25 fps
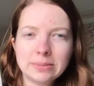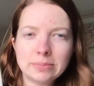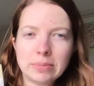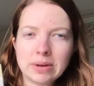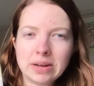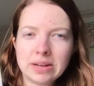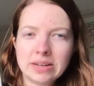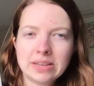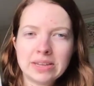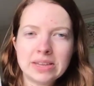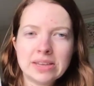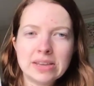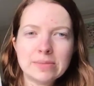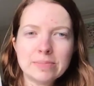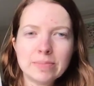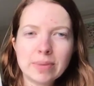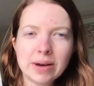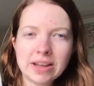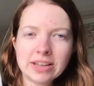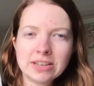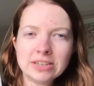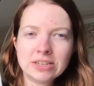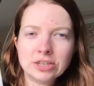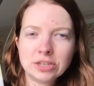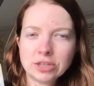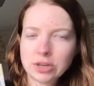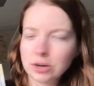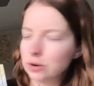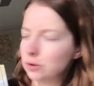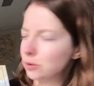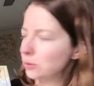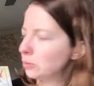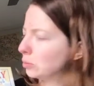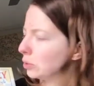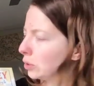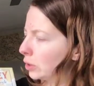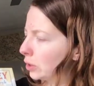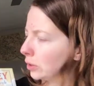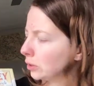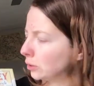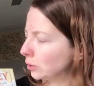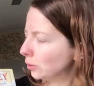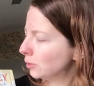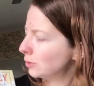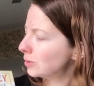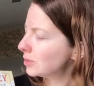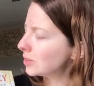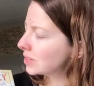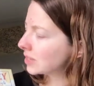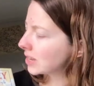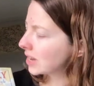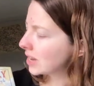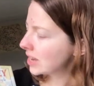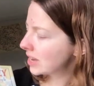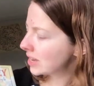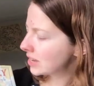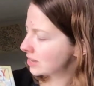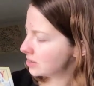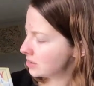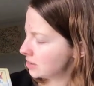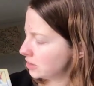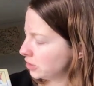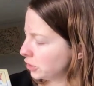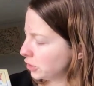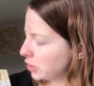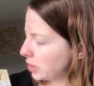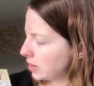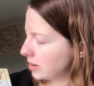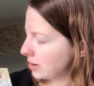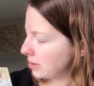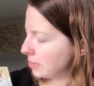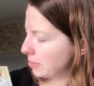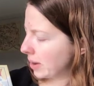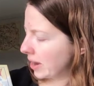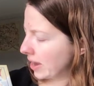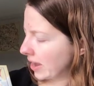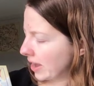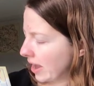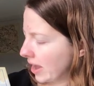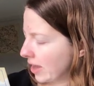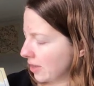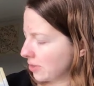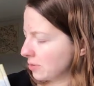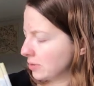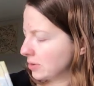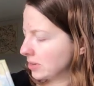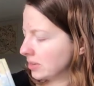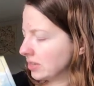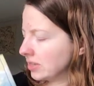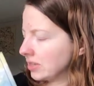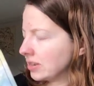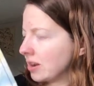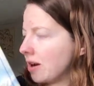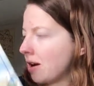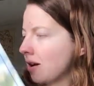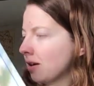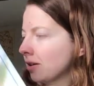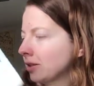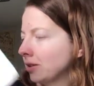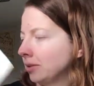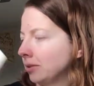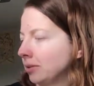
Monkey by Joan Blos, illustrated by Catherine Stock.